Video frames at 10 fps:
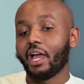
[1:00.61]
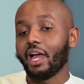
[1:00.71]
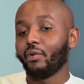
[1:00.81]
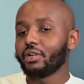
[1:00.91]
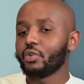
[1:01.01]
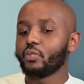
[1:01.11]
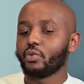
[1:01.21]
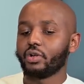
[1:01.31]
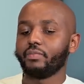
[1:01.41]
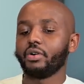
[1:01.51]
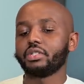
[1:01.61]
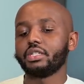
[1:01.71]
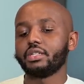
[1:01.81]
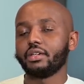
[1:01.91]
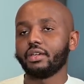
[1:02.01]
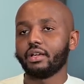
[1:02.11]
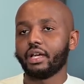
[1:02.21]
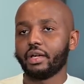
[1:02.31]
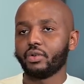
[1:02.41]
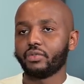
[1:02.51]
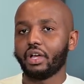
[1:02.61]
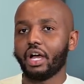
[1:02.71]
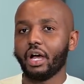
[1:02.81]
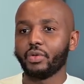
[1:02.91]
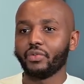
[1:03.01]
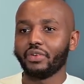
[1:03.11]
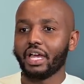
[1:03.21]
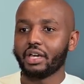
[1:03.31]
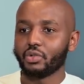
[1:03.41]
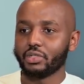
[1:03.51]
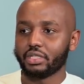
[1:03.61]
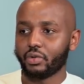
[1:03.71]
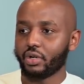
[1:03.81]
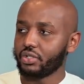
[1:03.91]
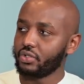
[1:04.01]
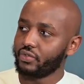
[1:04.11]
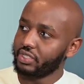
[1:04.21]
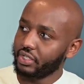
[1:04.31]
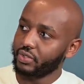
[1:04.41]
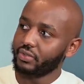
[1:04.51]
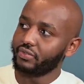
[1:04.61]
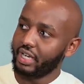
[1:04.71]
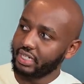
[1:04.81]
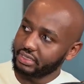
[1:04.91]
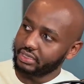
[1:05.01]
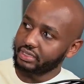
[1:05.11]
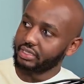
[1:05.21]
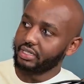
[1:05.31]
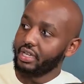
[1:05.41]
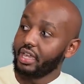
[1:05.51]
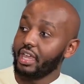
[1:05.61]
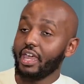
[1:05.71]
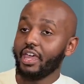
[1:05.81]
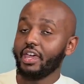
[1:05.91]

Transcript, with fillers: I want to know more about kind of how you've handled the question of sexual violence. Mm.